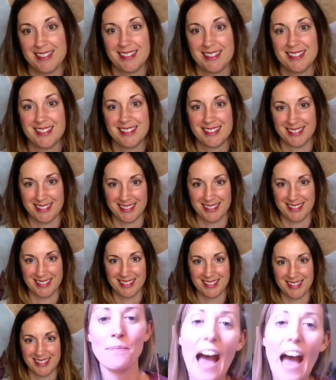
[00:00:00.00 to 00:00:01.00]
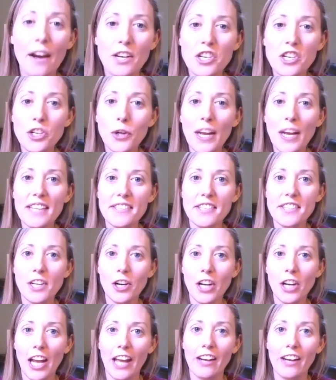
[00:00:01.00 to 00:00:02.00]
Great. And how did you get
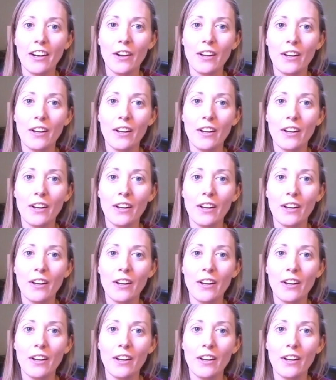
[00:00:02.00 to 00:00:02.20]
started?